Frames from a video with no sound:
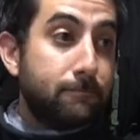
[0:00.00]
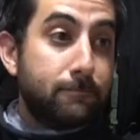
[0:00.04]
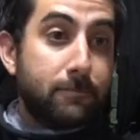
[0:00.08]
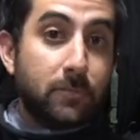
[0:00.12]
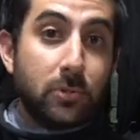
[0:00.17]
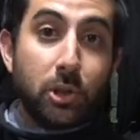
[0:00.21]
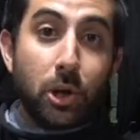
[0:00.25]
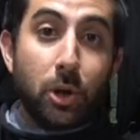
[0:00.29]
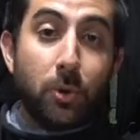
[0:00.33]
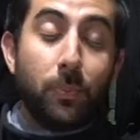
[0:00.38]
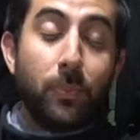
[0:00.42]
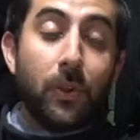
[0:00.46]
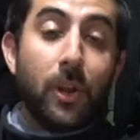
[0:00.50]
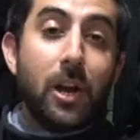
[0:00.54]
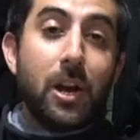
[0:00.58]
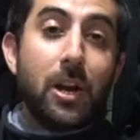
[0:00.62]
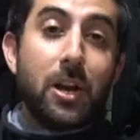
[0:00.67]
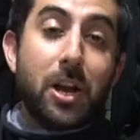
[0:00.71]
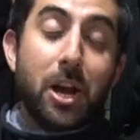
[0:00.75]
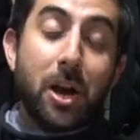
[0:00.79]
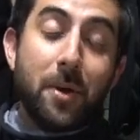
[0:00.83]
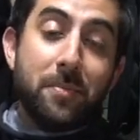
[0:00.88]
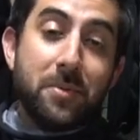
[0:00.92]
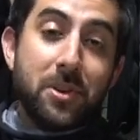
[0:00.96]
So
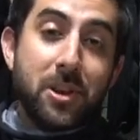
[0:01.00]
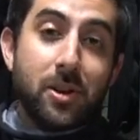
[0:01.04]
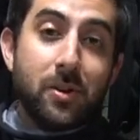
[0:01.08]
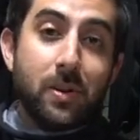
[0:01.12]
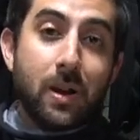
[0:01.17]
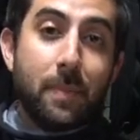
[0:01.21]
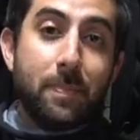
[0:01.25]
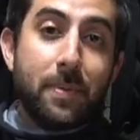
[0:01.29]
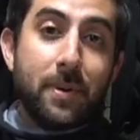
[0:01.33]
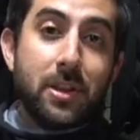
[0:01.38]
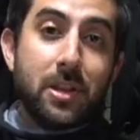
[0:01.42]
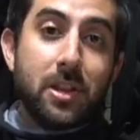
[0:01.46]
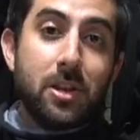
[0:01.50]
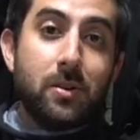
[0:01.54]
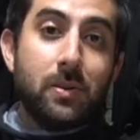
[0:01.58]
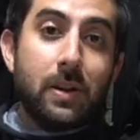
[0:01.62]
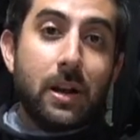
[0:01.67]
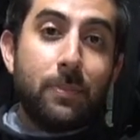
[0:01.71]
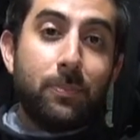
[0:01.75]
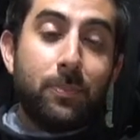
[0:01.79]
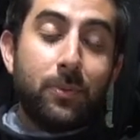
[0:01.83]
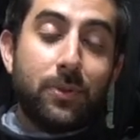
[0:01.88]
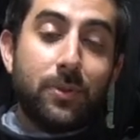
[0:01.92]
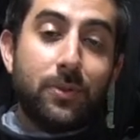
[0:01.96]
come gear up at Gear
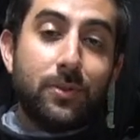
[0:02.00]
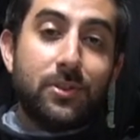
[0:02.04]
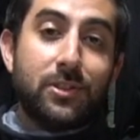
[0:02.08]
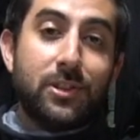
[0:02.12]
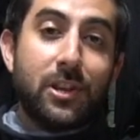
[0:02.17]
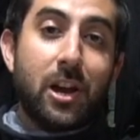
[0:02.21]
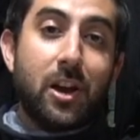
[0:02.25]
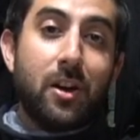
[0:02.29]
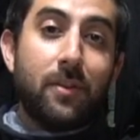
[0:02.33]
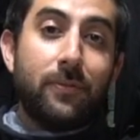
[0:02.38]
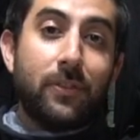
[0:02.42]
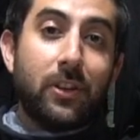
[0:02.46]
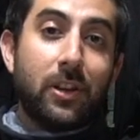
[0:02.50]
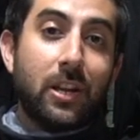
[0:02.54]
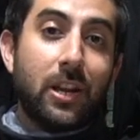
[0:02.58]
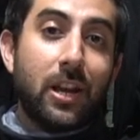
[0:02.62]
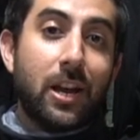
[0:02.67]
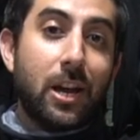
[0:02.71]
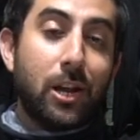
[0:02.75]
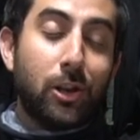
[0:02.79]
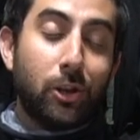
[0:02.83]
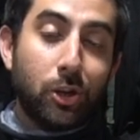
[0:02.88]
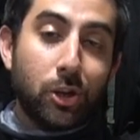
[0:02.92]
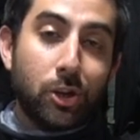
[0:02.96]
Up with yourself and
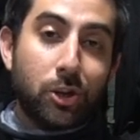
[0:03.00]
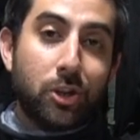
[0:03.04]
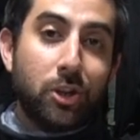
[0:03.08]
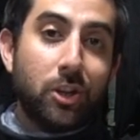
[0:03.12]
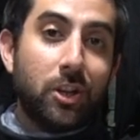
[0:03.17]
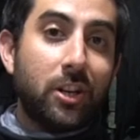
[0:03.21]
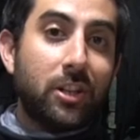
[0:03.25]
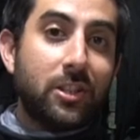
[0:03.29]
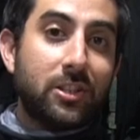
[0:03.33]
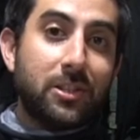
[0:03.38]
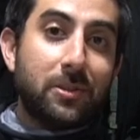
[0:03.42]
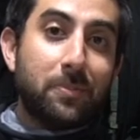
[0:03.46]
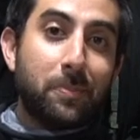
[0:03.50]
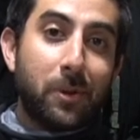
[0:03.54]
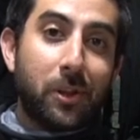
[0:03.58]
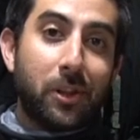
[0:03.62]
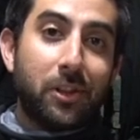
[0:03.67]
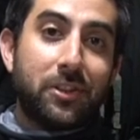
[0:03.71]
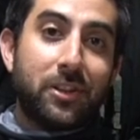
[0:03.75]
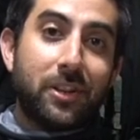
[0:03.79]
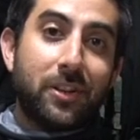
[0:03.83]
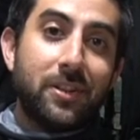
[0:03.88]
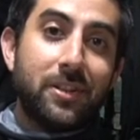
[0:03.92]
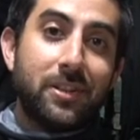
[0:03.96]
look good in some
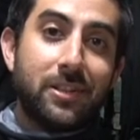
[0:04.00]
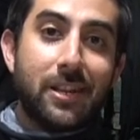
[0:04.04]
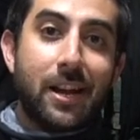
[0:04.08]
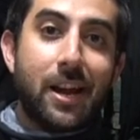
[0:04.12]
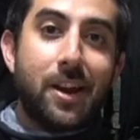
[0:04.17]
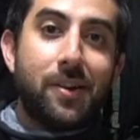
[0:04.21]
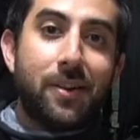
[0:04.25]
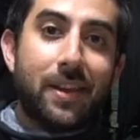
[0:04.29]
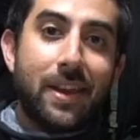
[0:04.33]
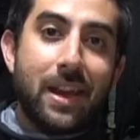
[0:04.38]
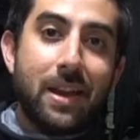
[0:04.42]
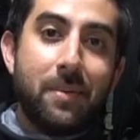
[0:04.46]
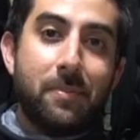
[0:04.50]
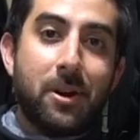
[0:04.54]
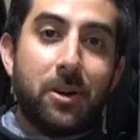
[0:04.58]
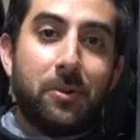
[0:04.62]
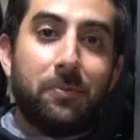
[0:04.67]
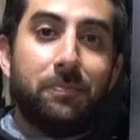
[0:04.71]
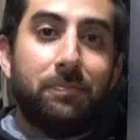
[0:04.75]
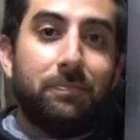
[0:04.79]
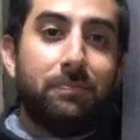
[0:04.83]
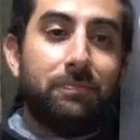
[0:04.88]
military style camo.